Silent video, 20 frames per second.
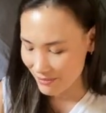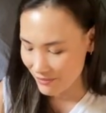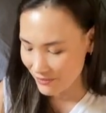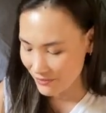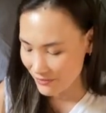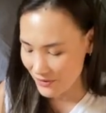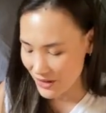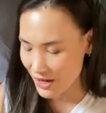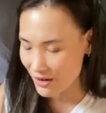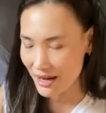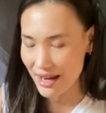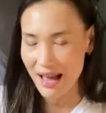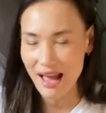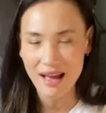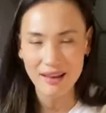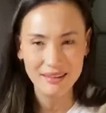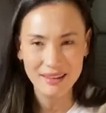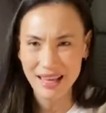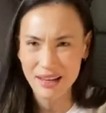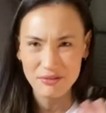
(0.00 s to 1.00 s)
very,
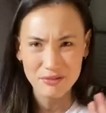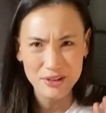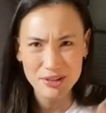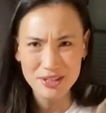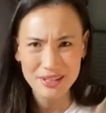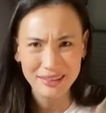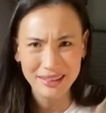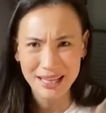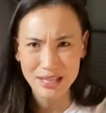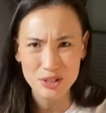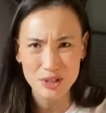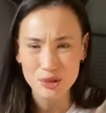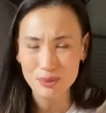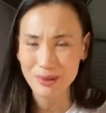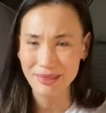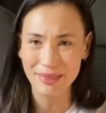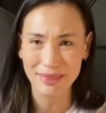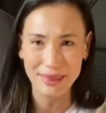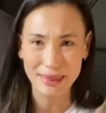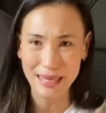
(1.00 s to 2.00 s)
at first glance, you
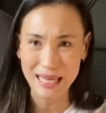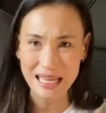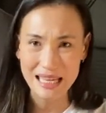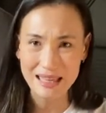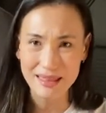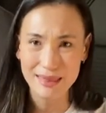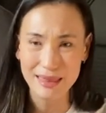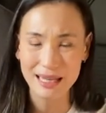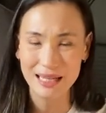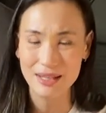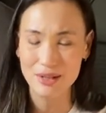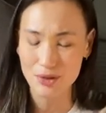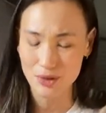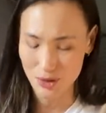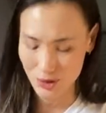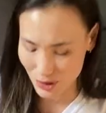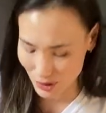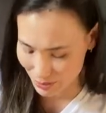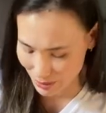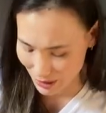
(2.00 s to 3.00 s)
wouldn't think that it is
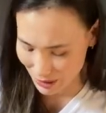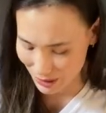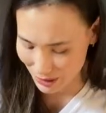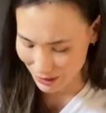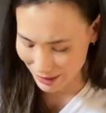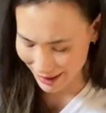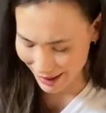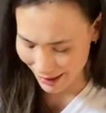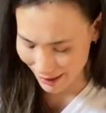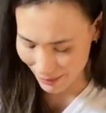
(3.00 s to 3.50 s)
super